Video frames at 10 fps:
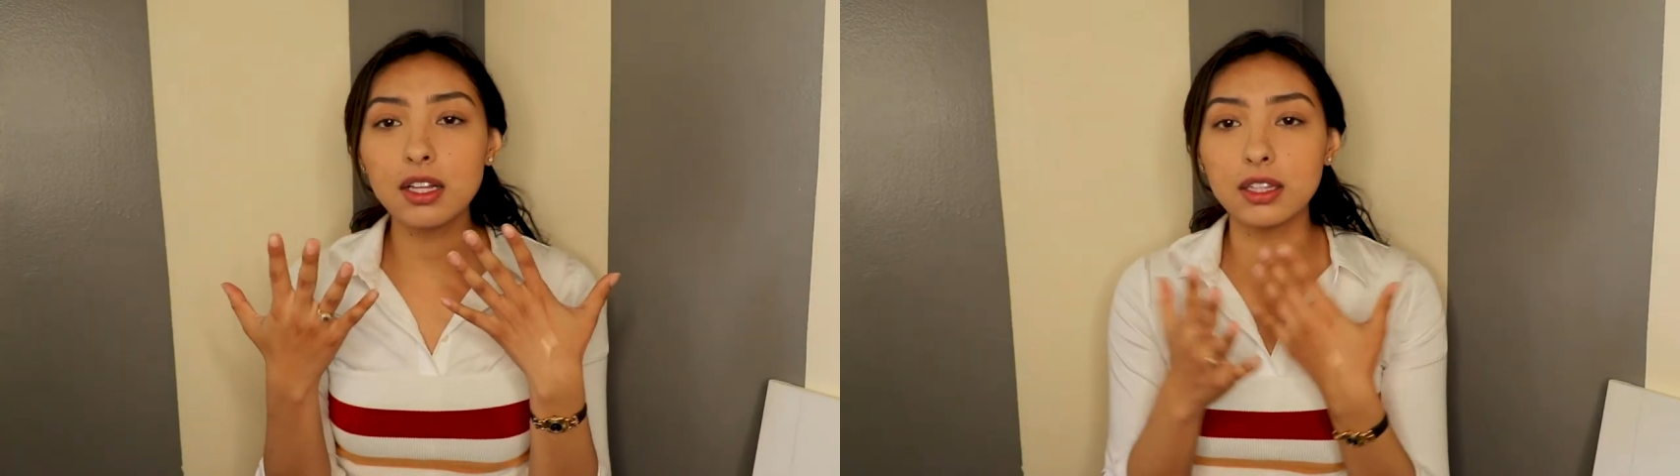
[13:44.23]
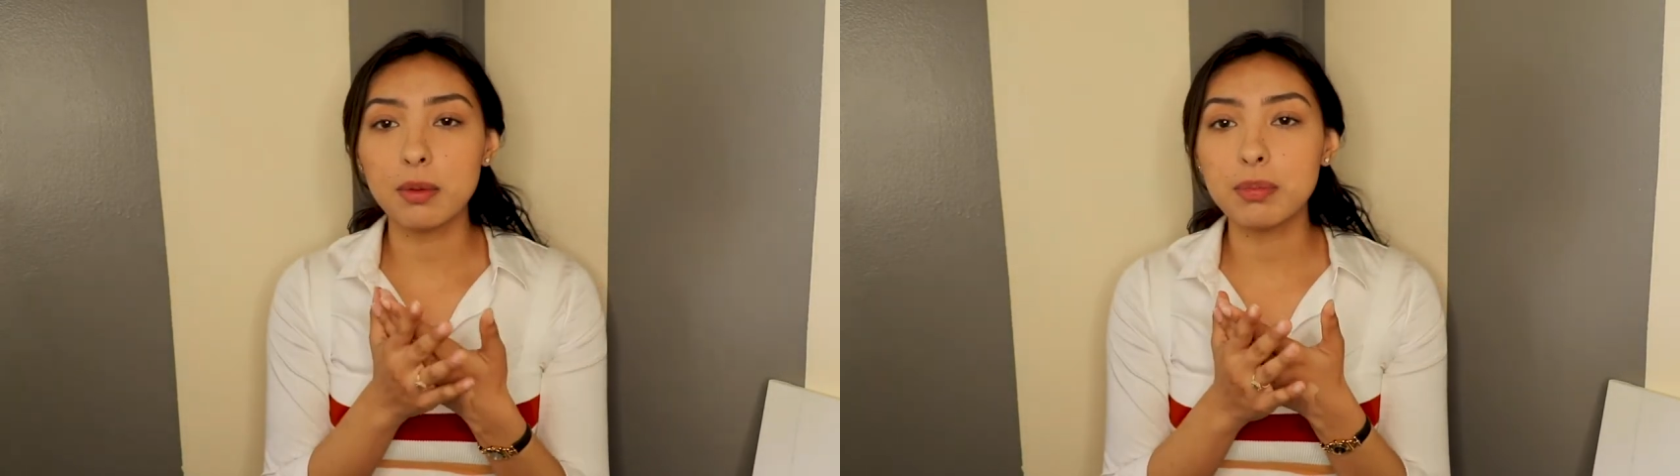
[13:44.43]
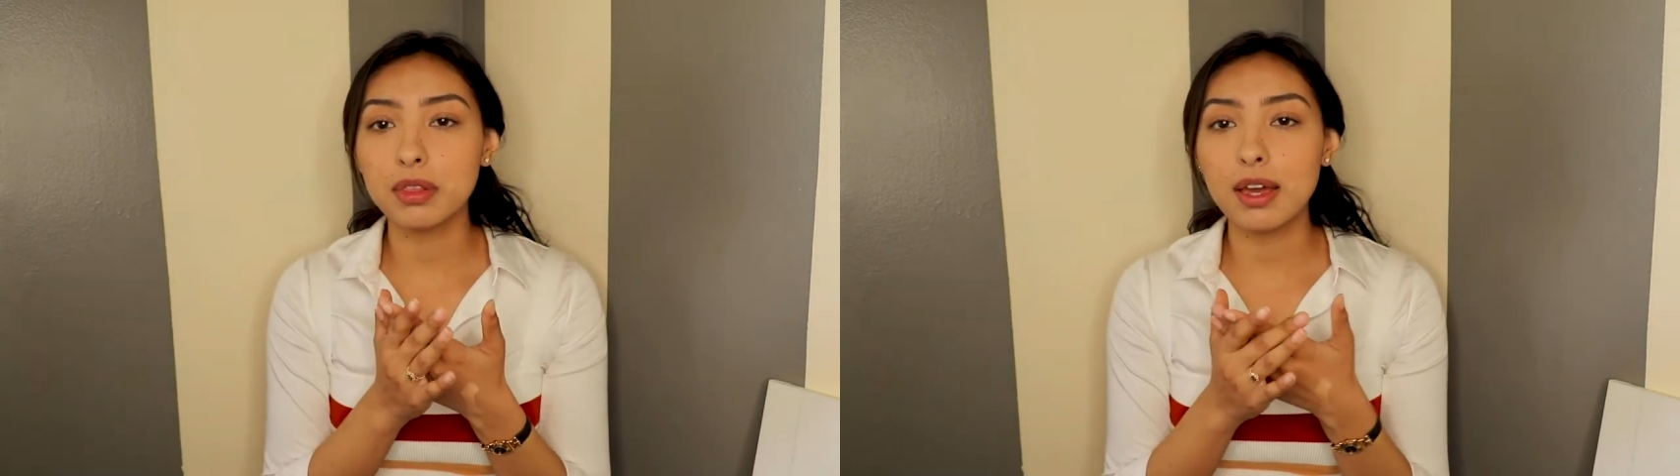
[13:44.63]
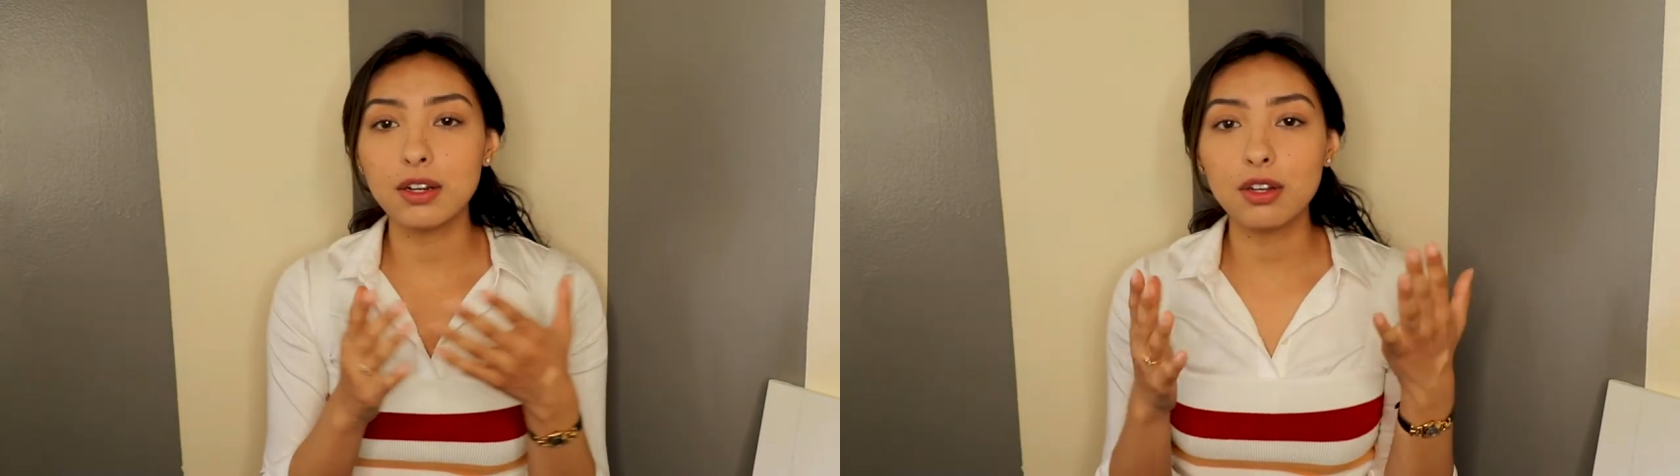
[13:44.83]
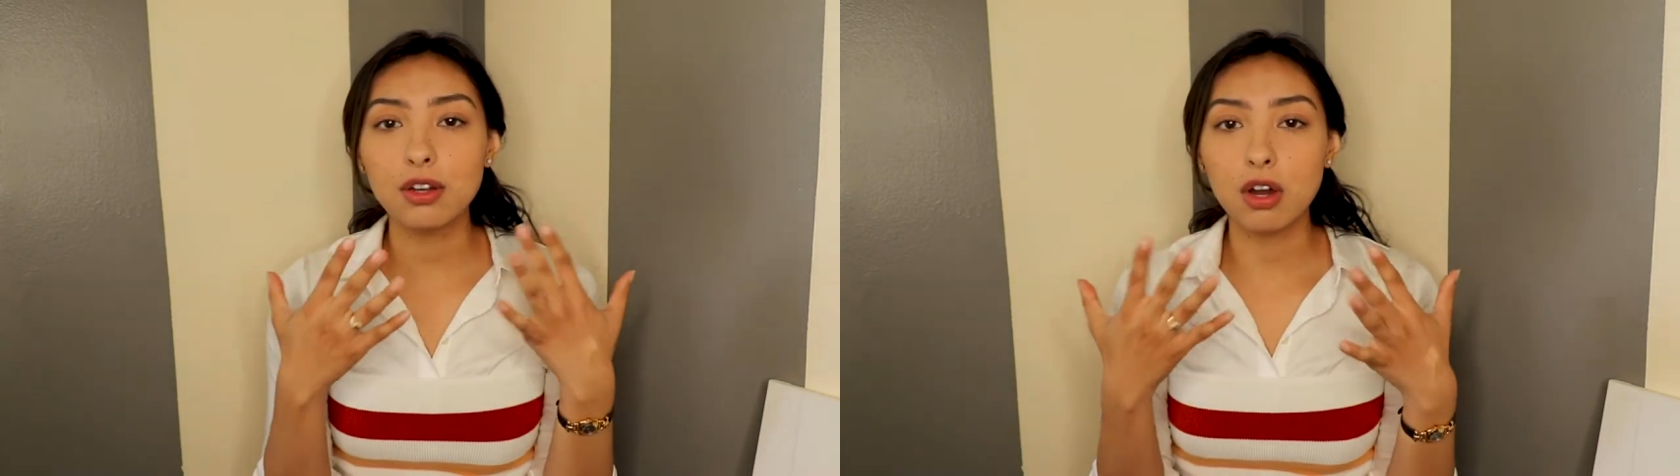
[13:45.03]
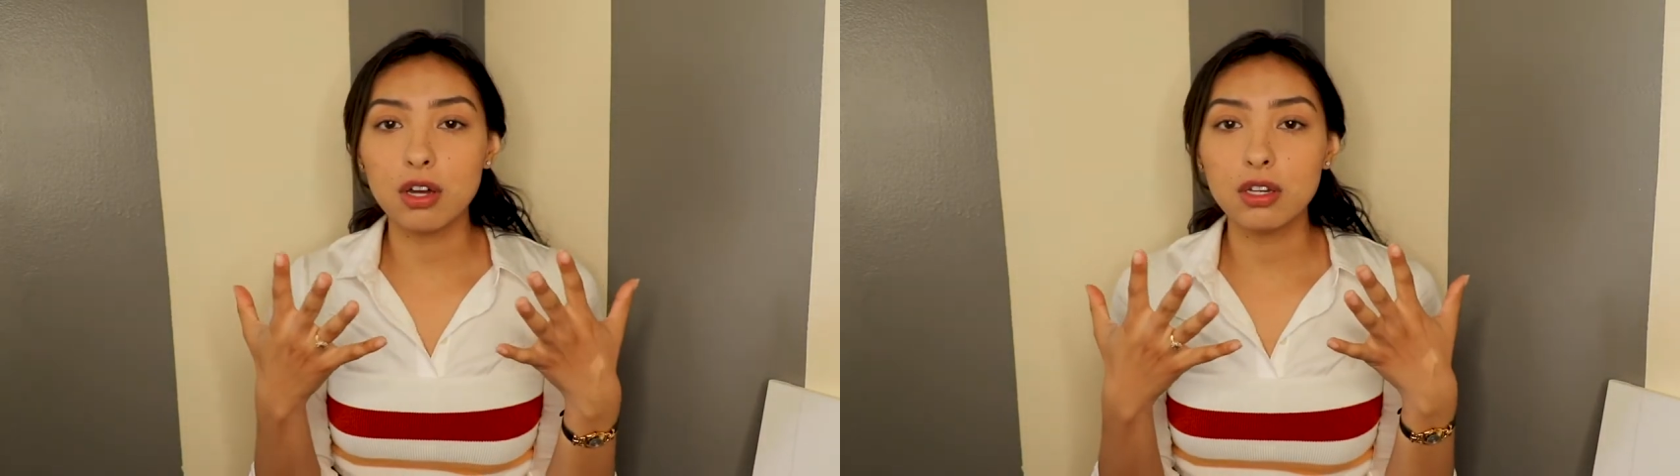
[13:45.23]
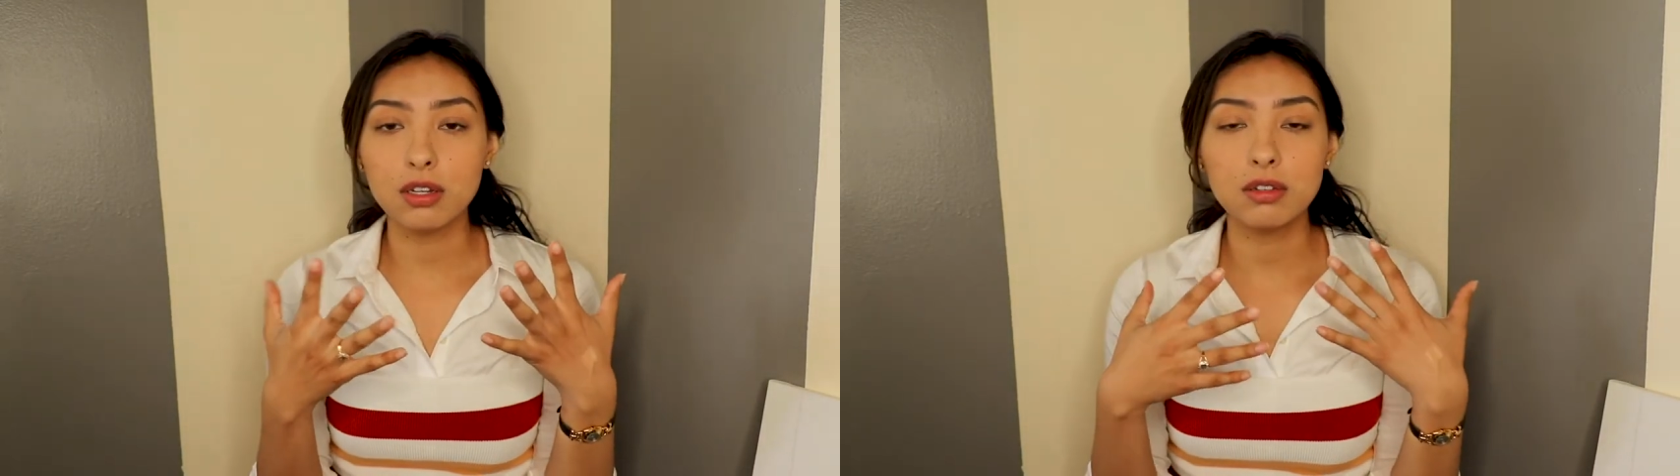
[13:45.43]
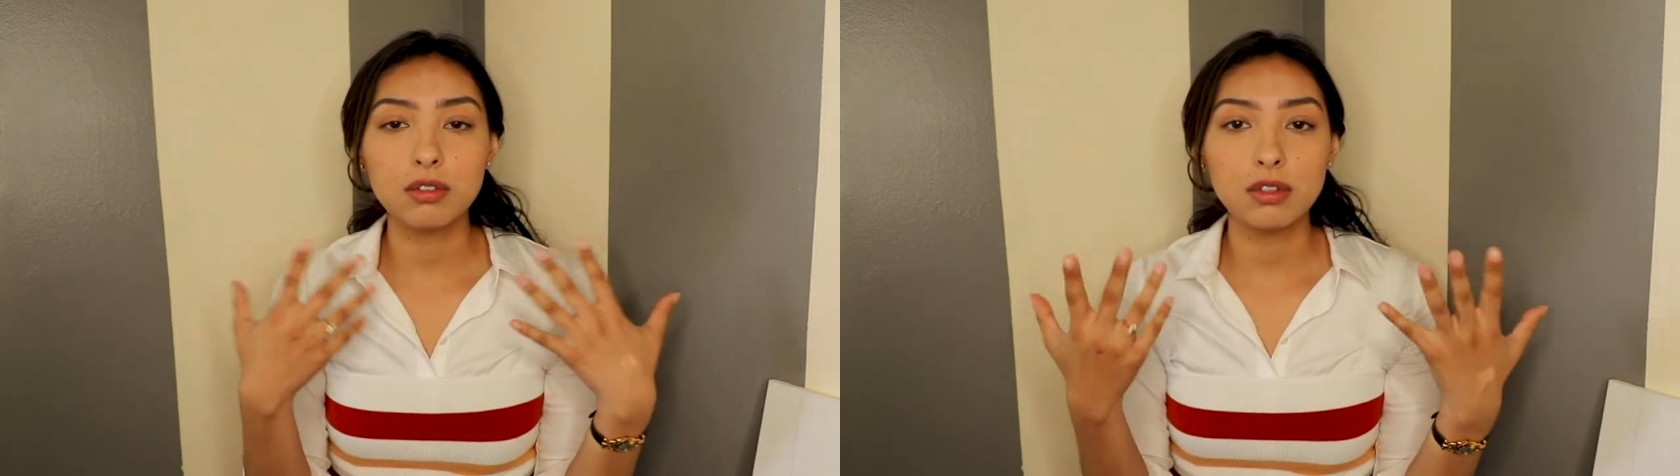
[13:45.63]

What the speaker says: lip liner on